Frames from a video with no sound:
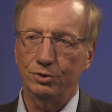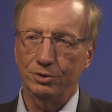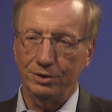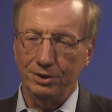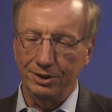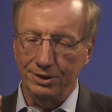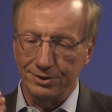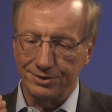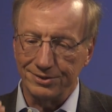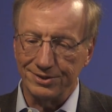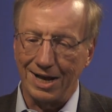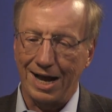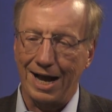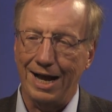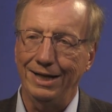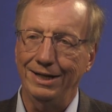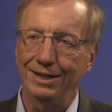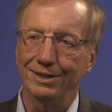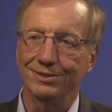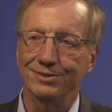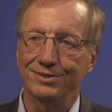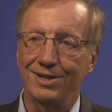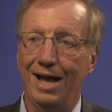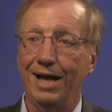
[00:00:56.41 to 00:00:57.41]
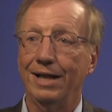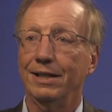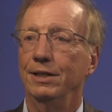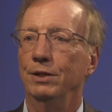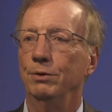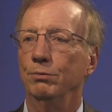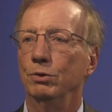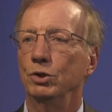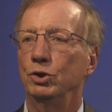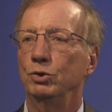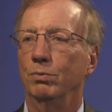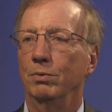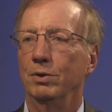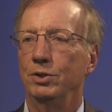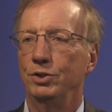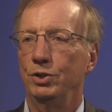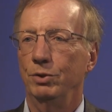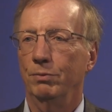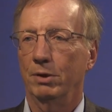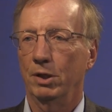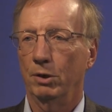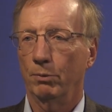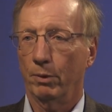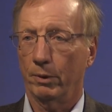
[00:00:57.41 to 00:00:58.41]
decide exactly which ones
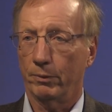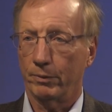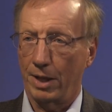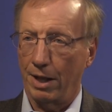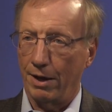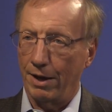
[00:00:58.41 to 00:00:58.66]
you wanted to work with?